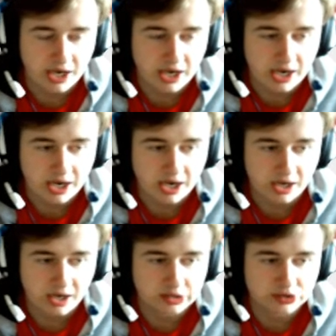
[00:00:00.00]

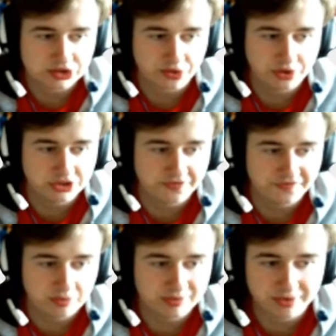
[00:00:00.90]
So who do you
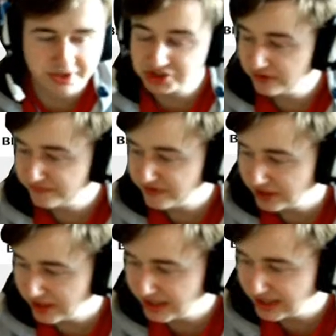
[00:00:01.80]
think will reach the
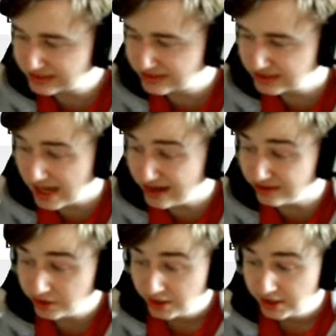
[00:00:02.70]
final against Nadal?